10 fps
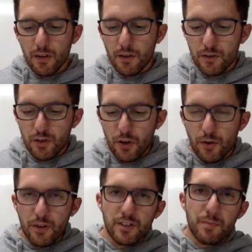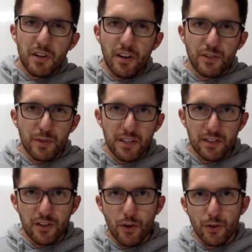So it's a bit like doing a
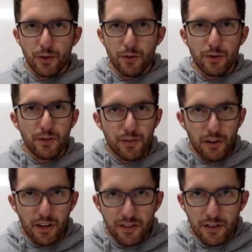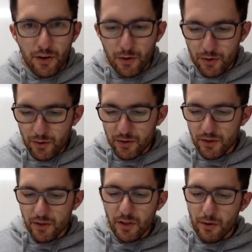Sudoku. If you like Sudokus,
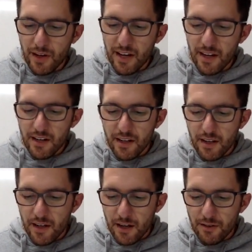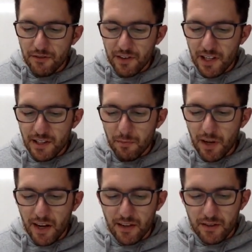you go ahead and you fill in the
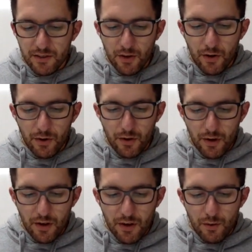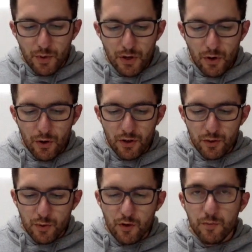blanks. So we know that
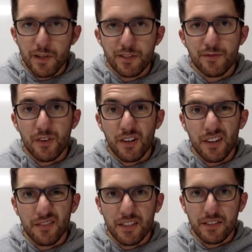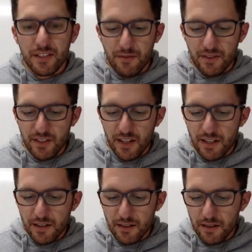12 plus 5 is
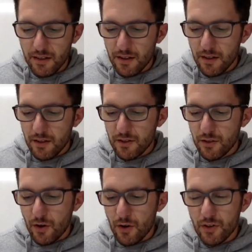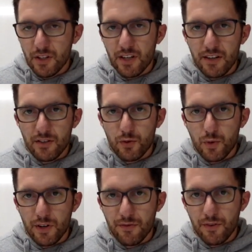17. So to get to
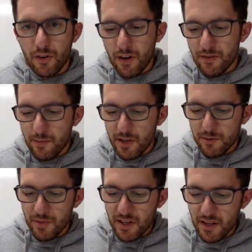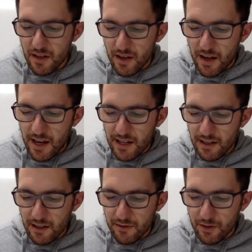25, there must be
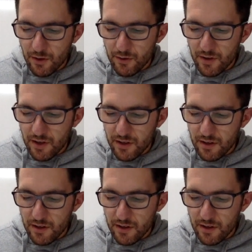8 left over.